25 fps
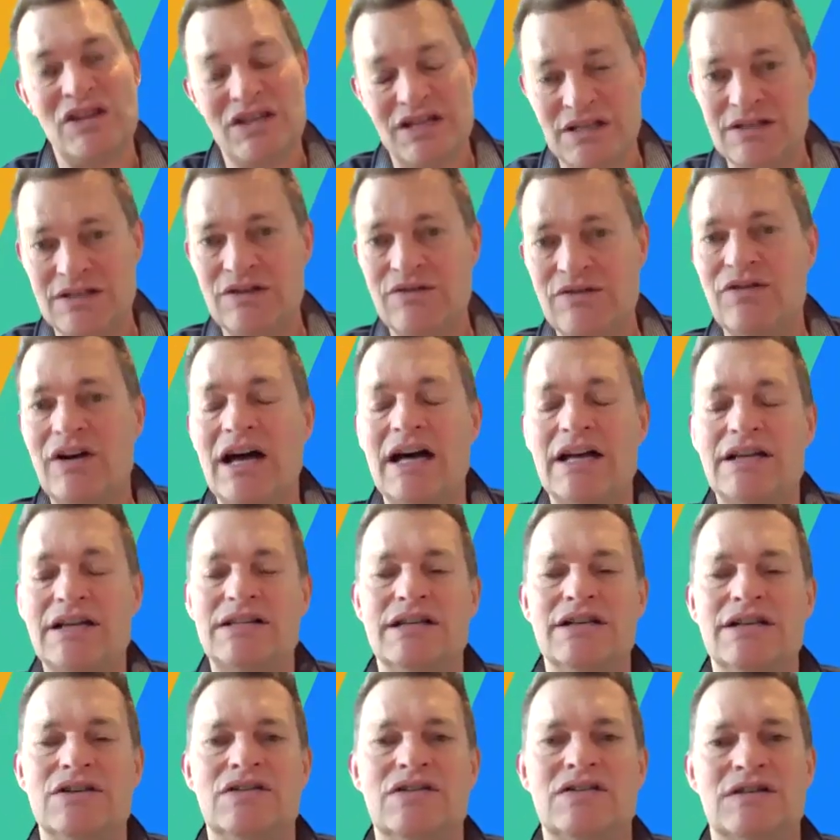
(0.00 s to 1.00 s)

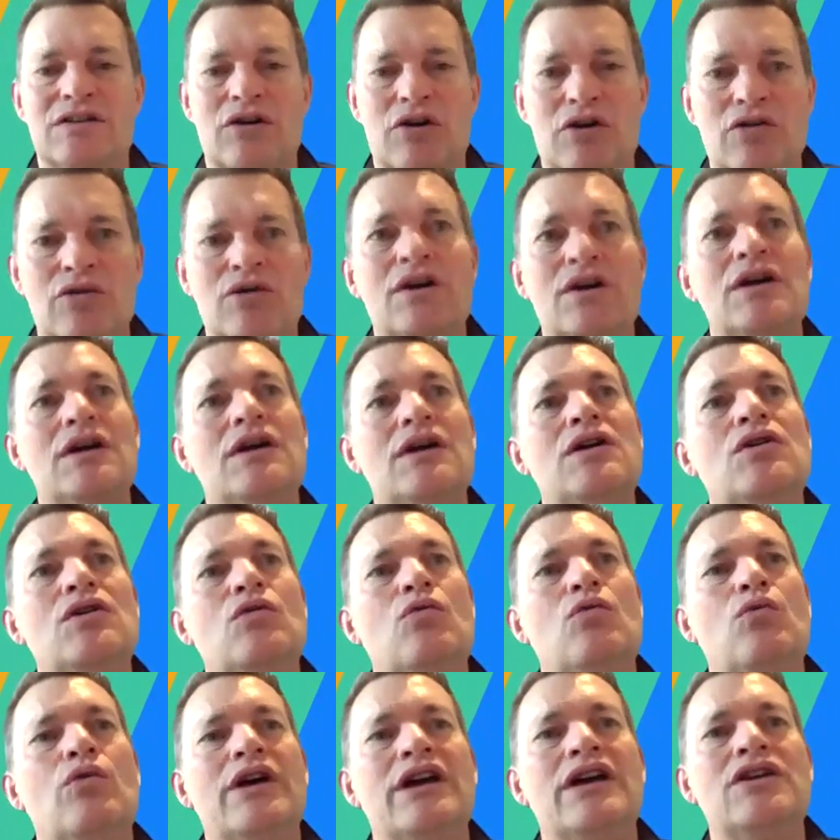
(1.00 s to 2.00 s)
disadvantaged. So
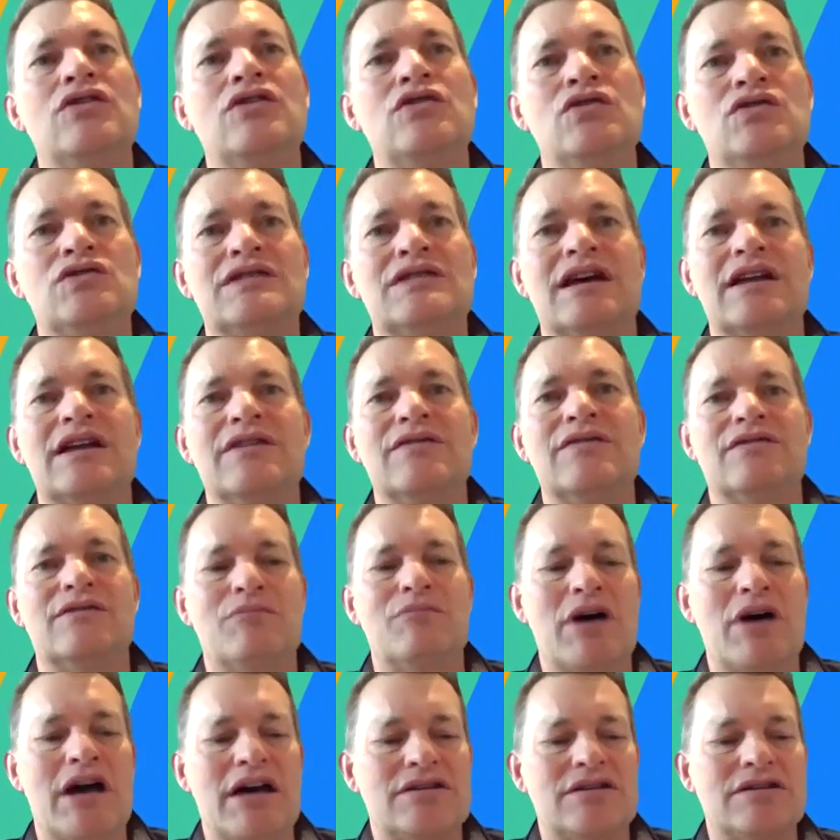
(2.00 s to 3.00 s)
we use that
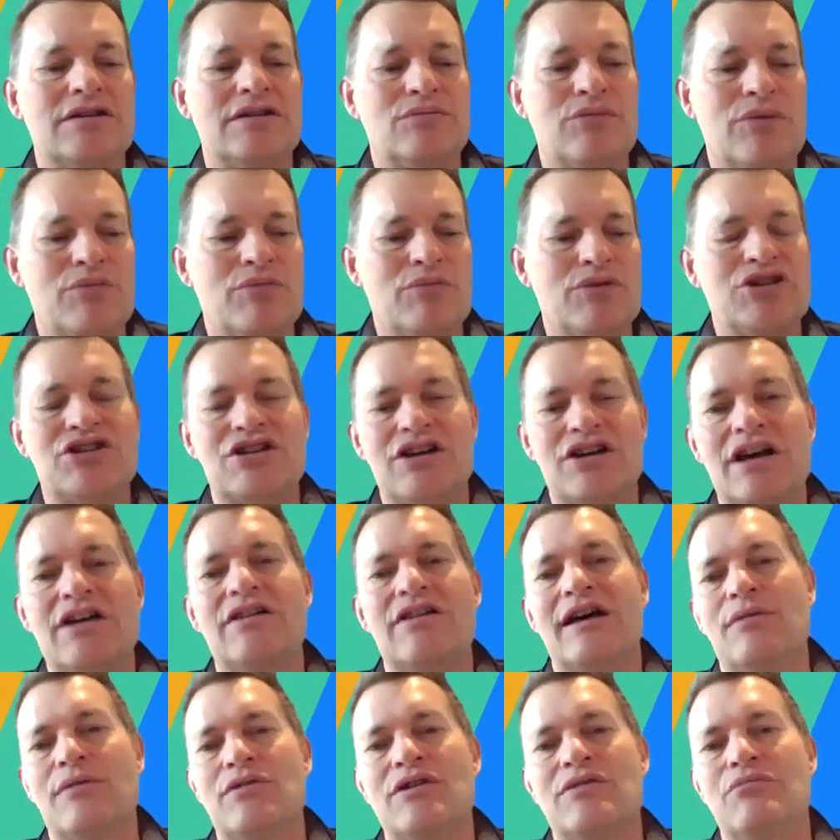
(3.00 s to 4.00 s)
information when we share
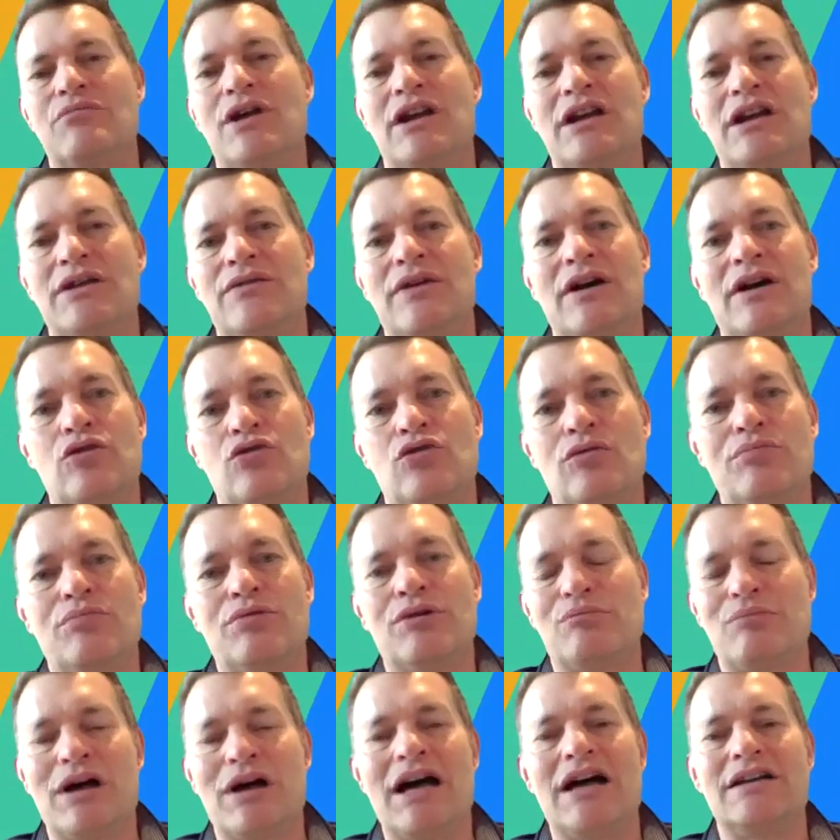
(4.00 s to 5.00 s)
that with many of our
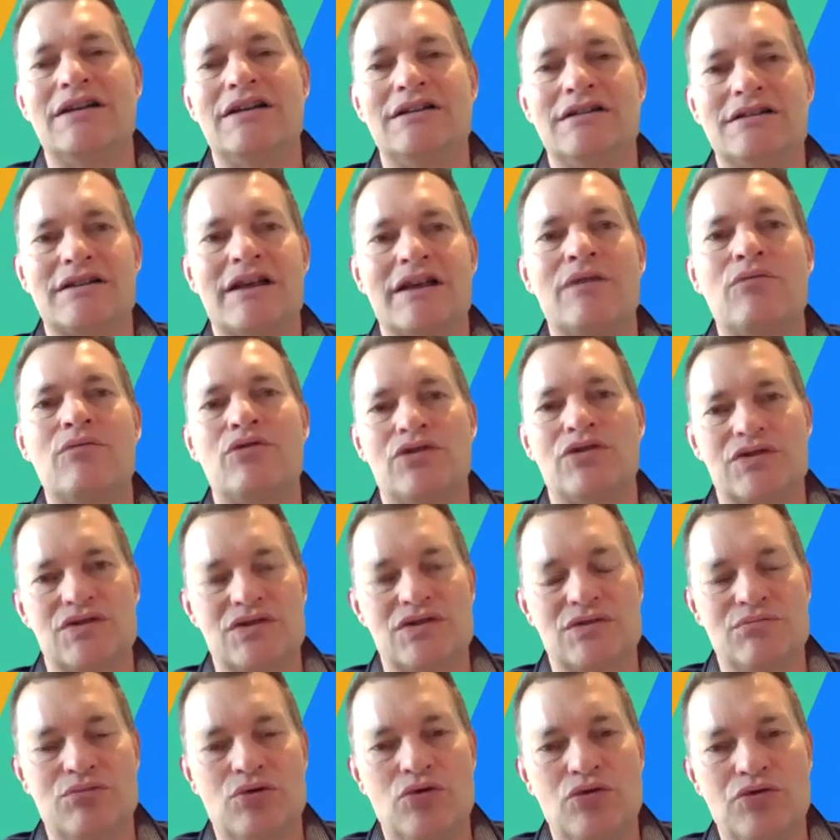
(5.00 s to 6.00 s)
corporate partners. They want to
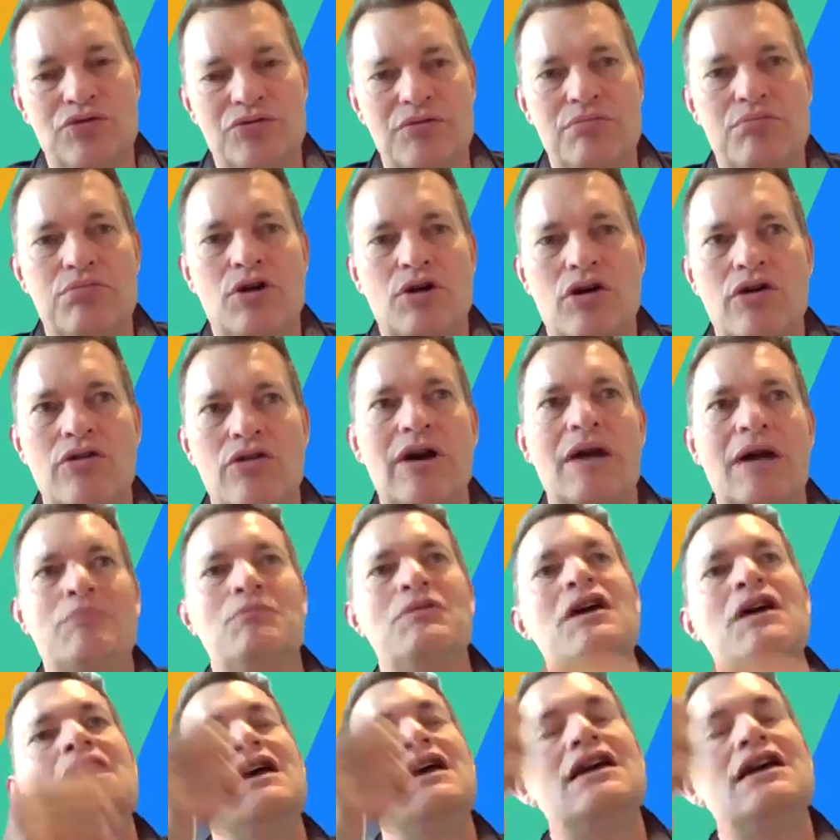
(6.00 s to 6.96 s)
support the program.